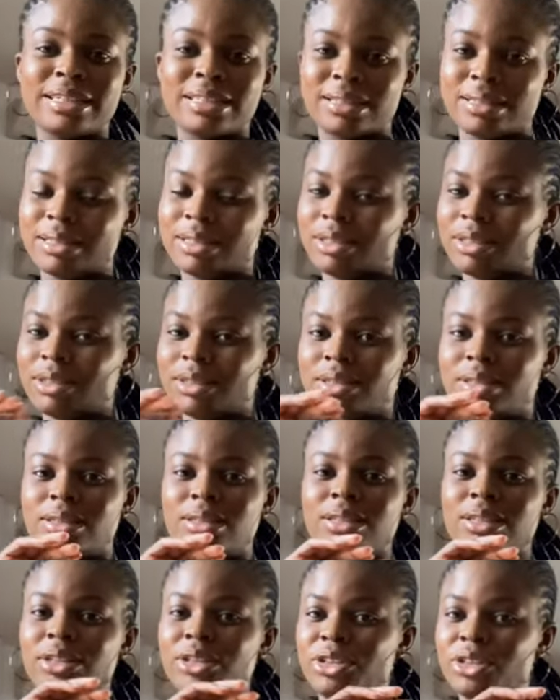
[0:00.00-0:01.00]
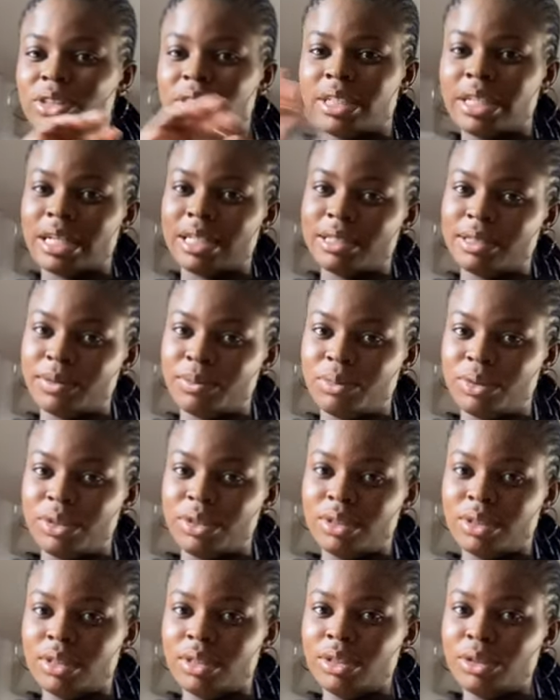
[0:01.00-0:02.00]
it just gets to be
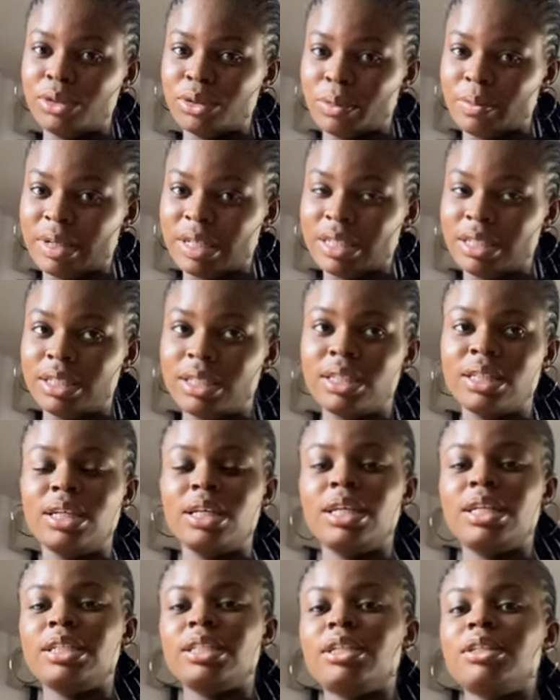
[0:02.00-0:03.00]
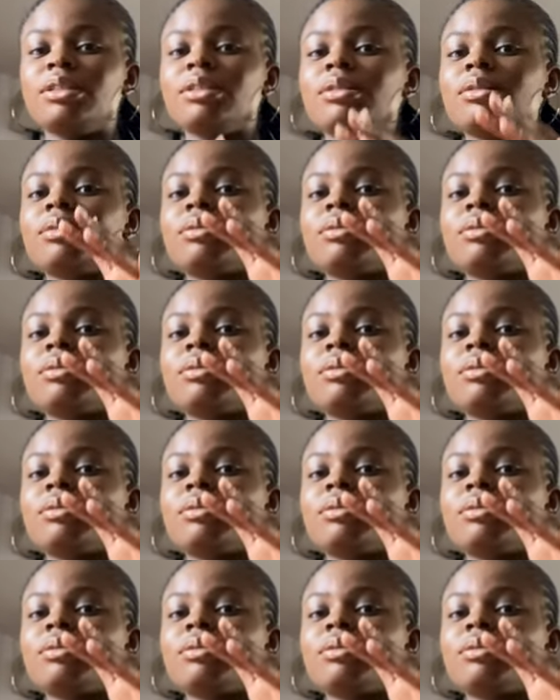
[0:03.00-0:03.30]
normally. Then